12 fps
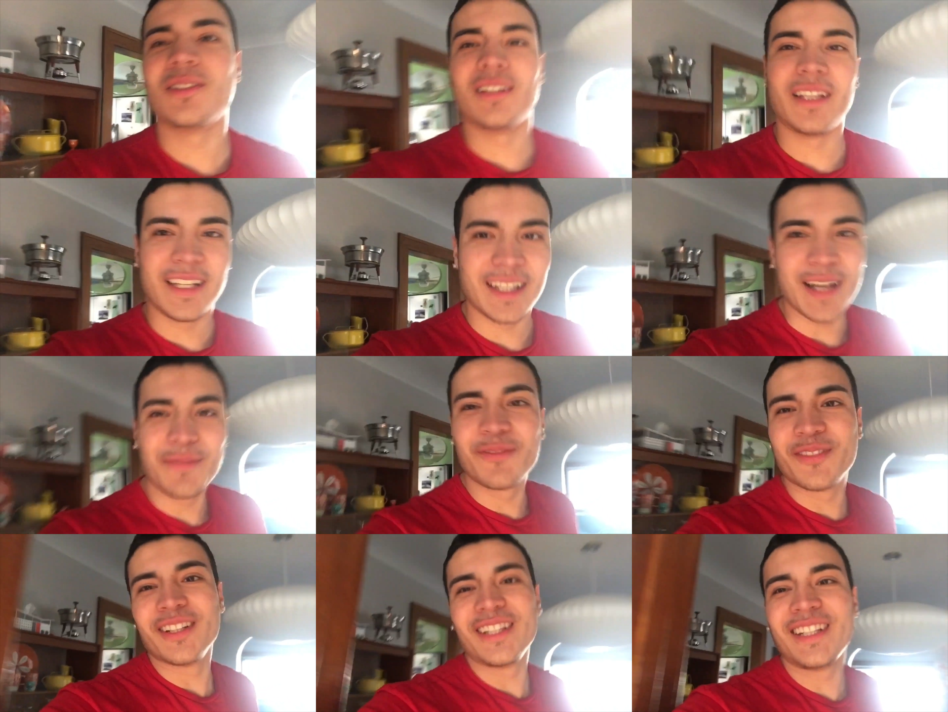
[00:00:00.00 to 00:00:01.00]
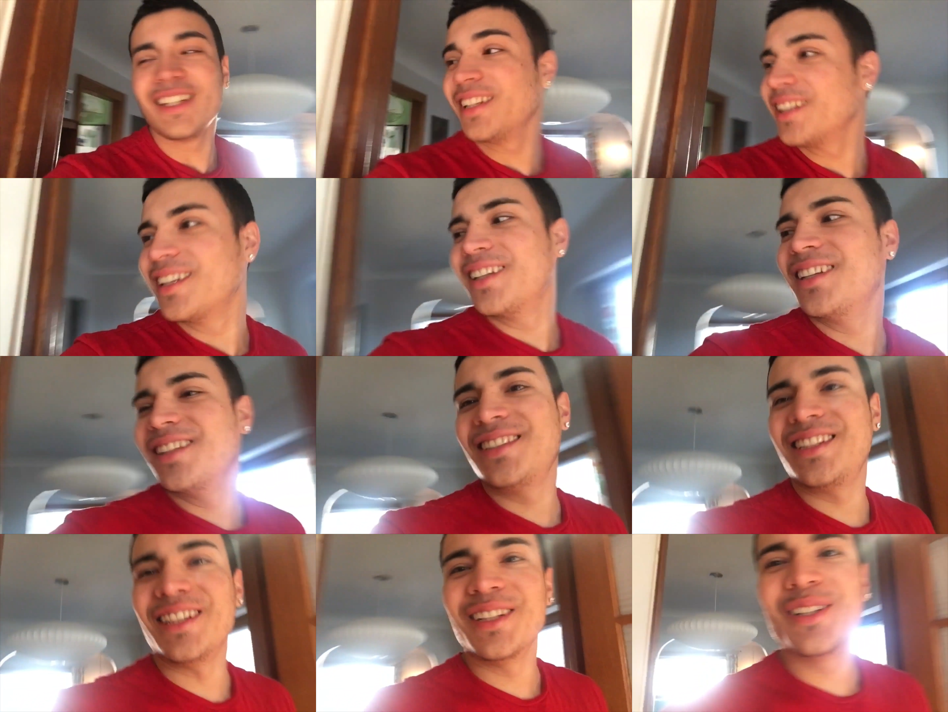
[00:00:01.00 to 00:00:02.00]
so like I'm free
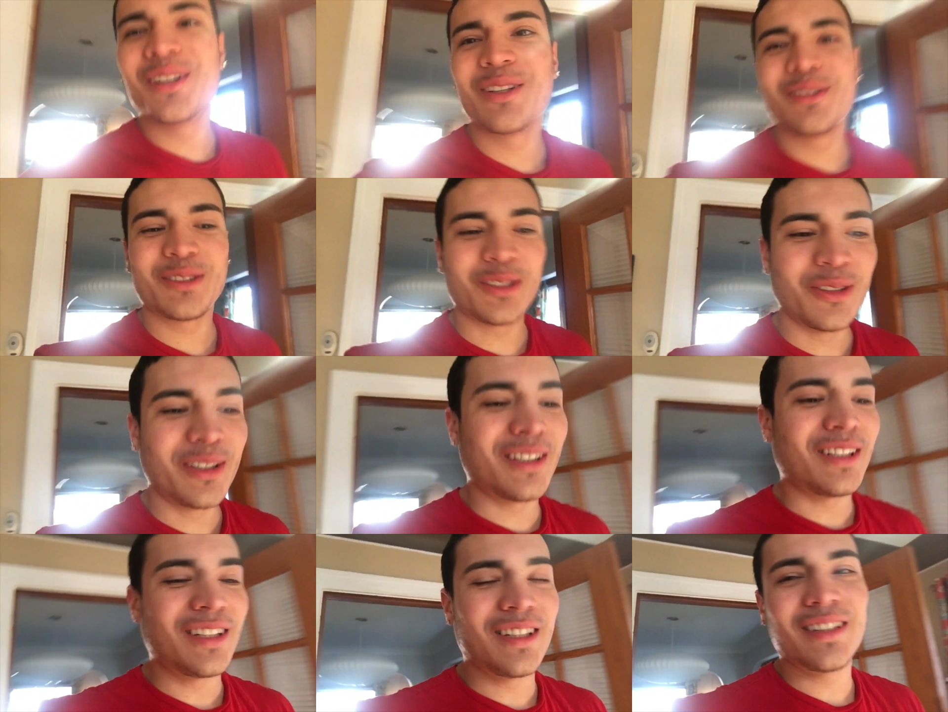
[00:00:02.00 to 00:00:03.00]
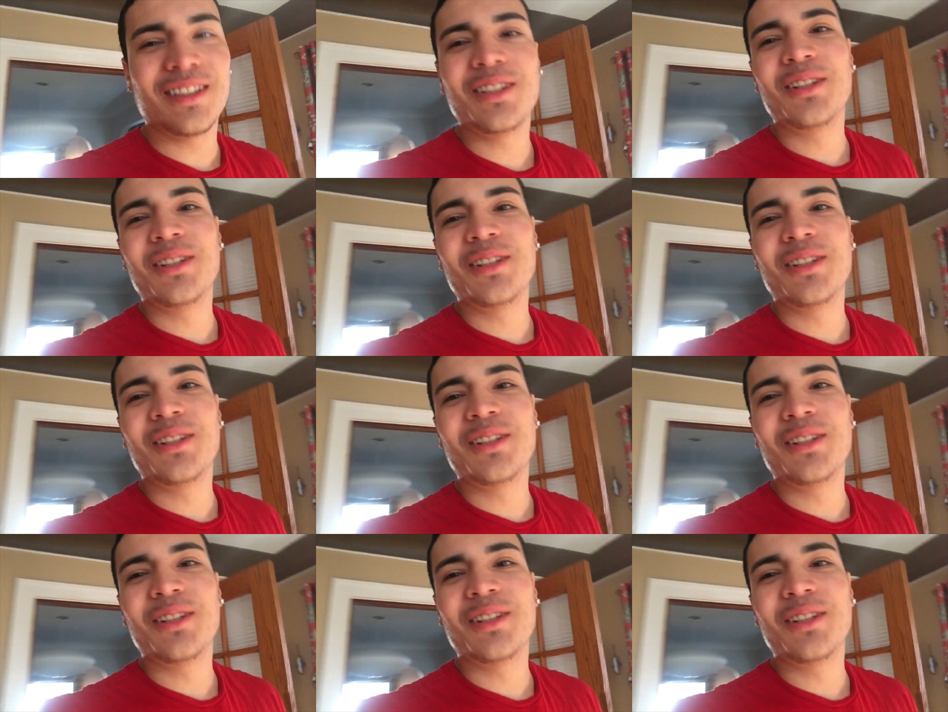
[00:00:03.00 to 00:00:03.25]
shit you know what's going on you